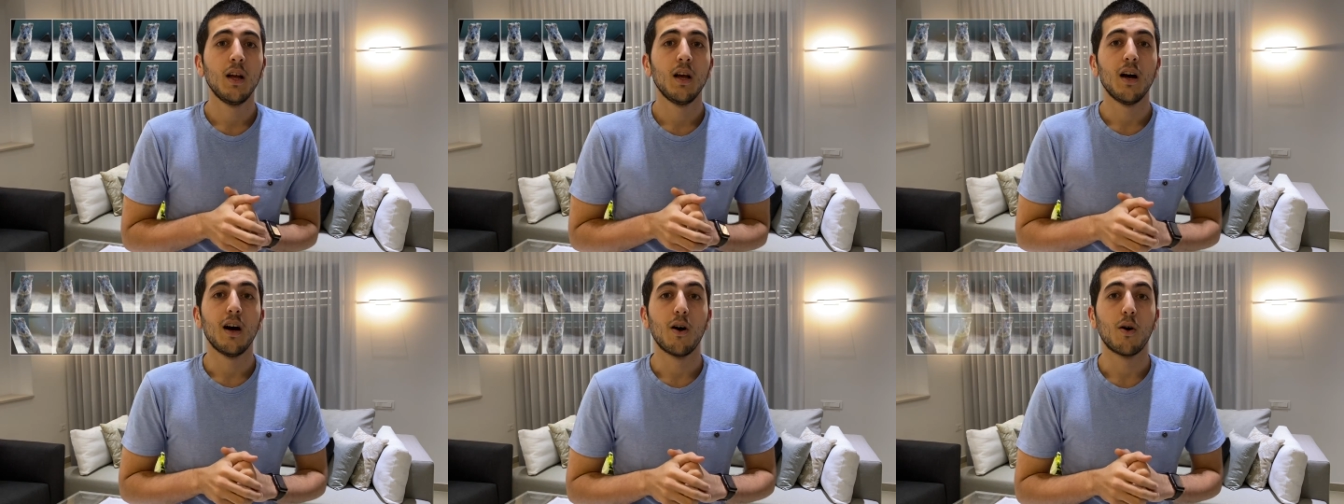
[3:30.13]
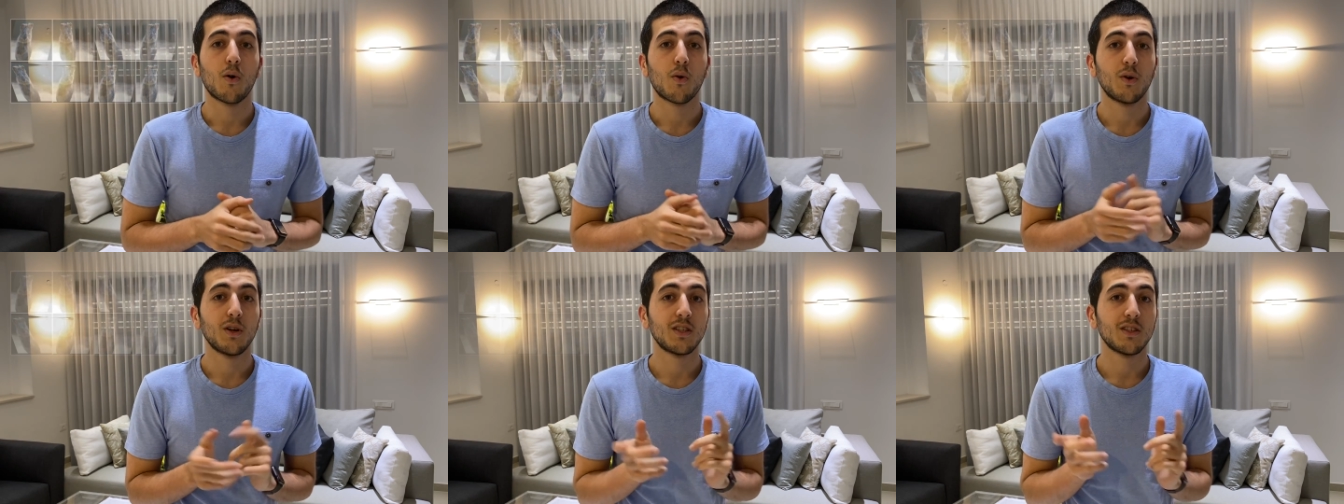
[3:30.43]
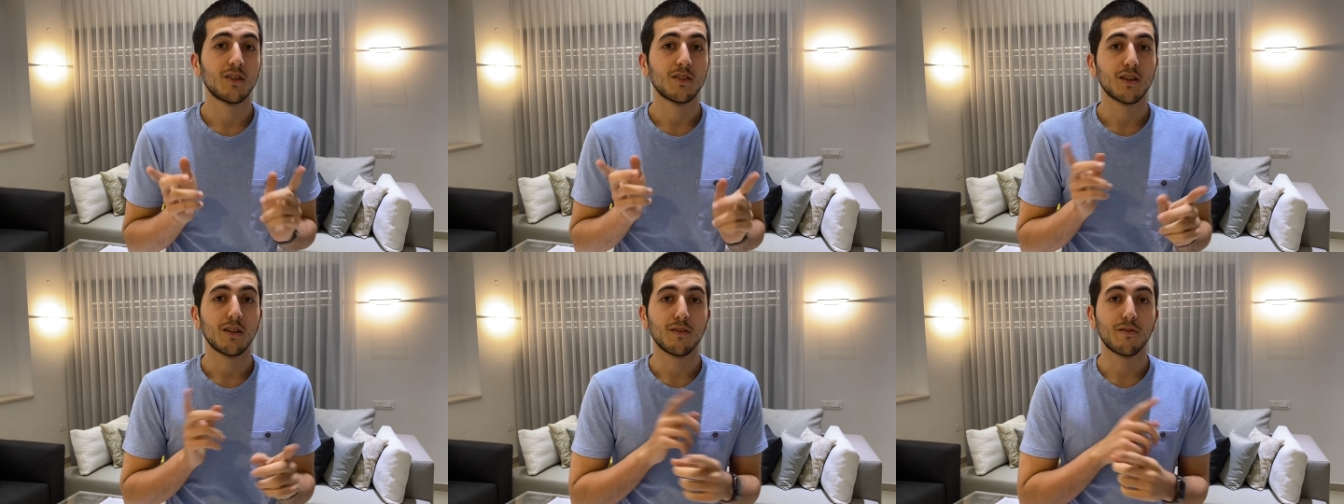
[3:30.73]
a
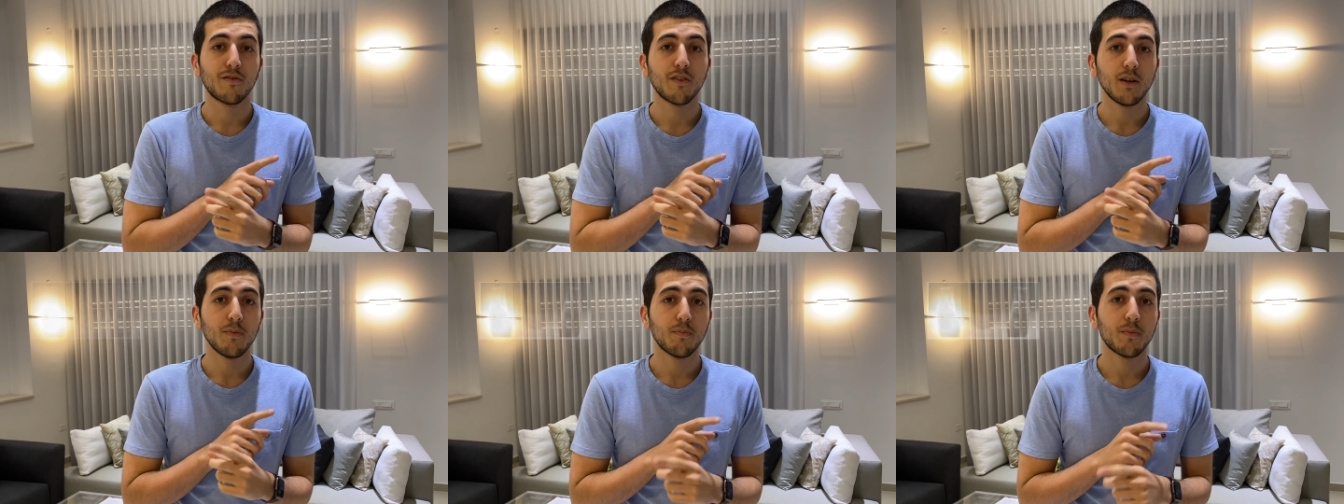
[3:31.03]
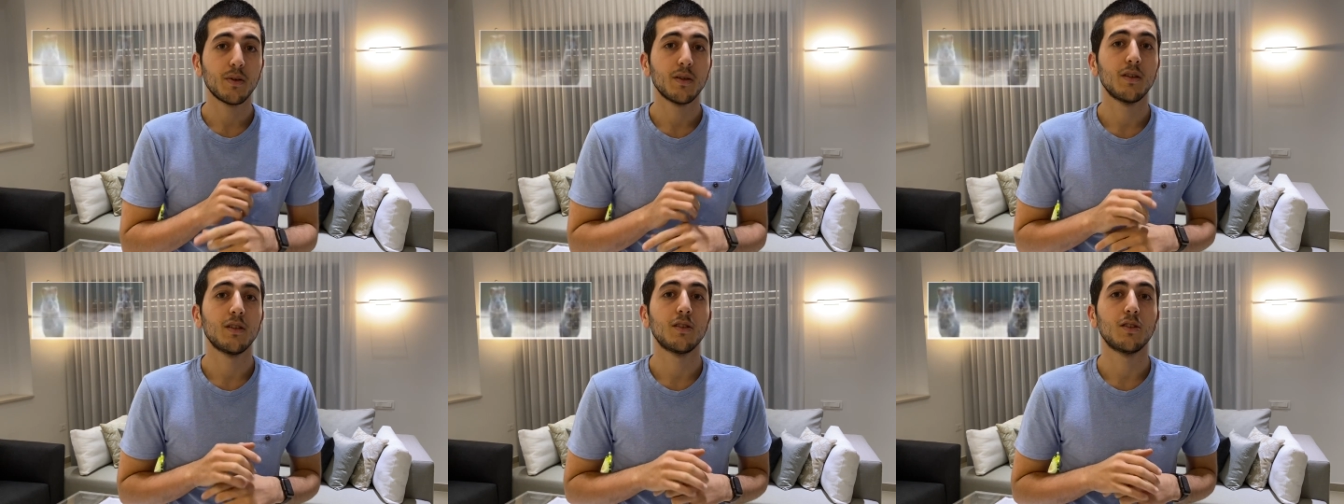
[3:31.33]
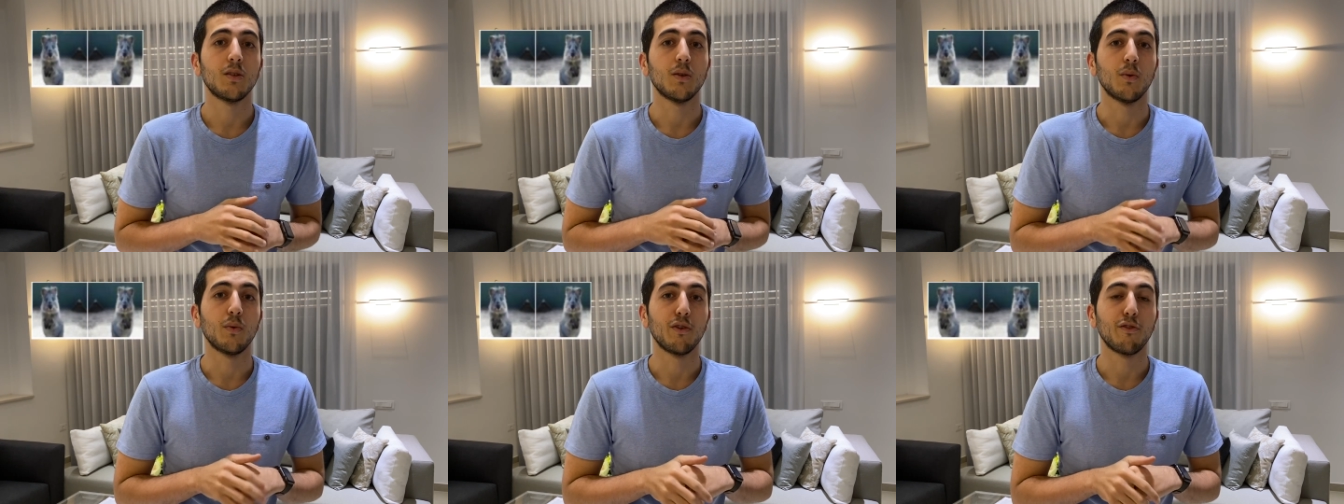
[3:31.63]
horizontal flip,
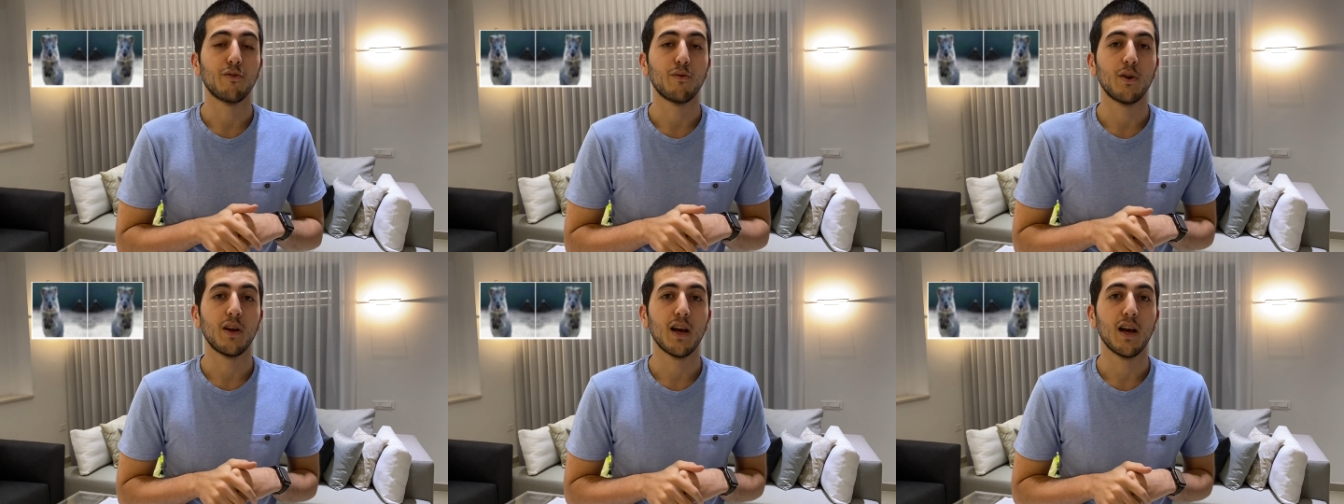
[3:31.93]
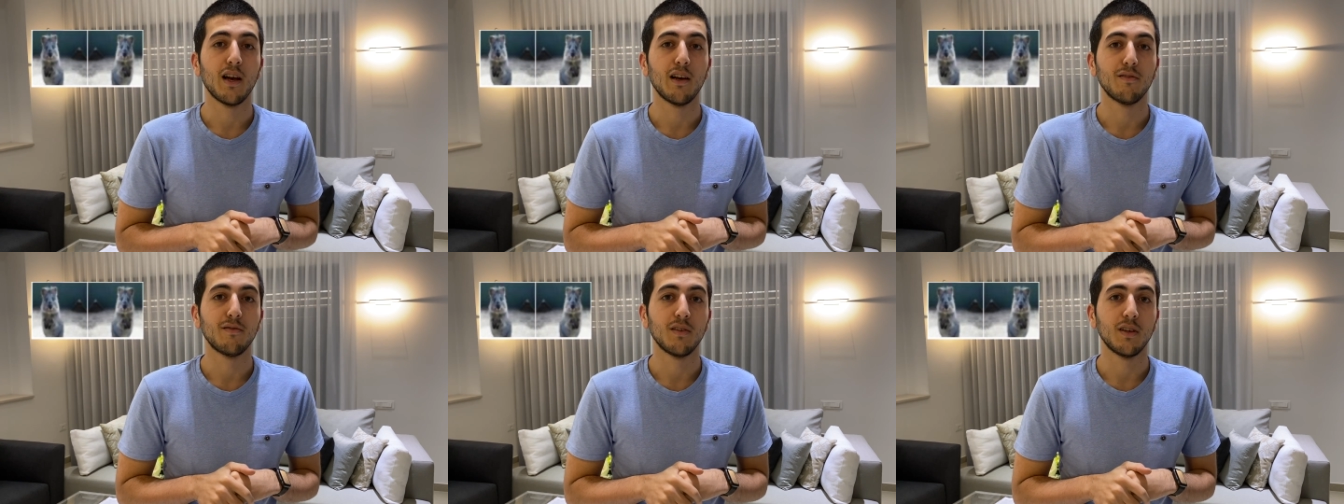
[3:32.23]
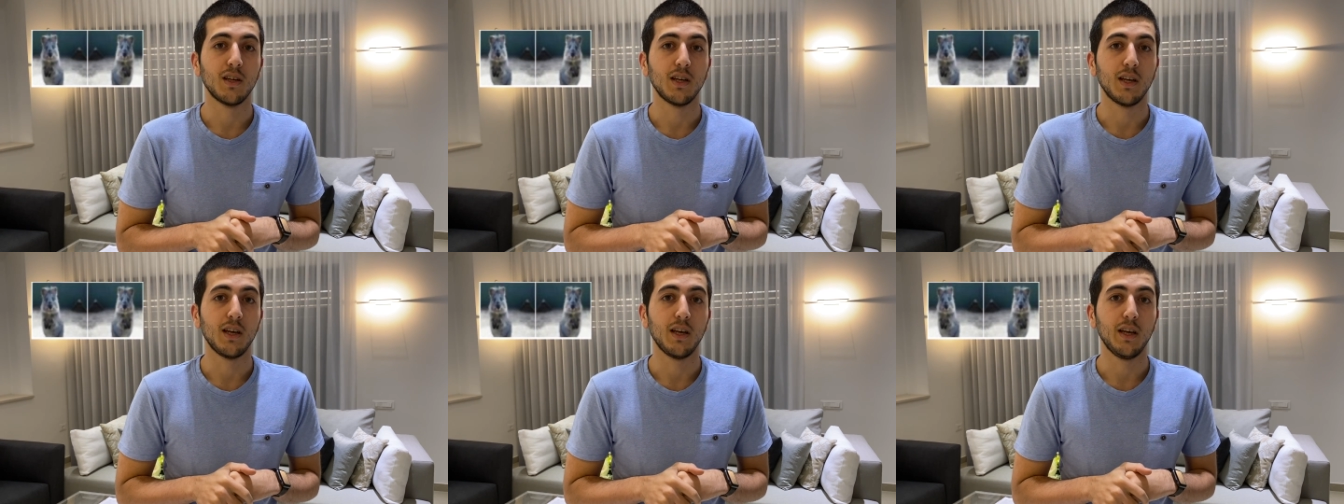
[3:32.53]
so if we have
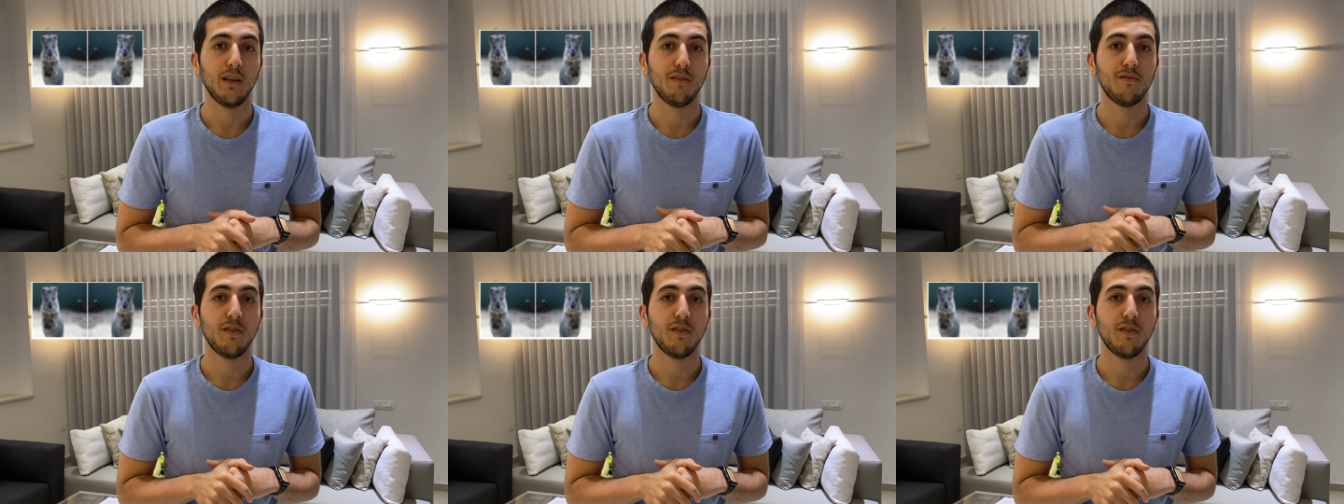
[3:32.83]
a